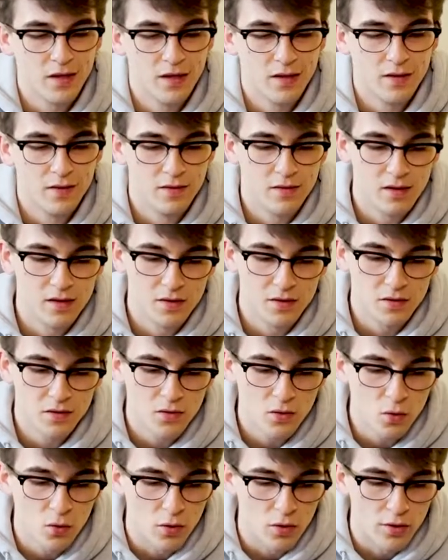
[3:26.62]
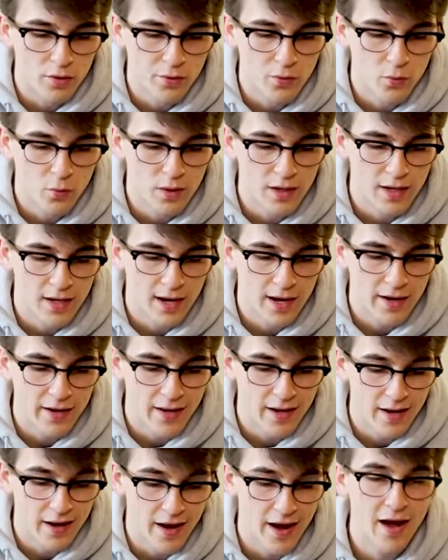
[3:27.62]
In the sword, we got
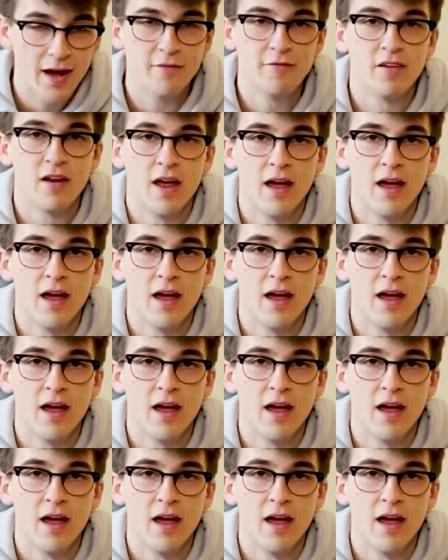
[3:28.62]
a half and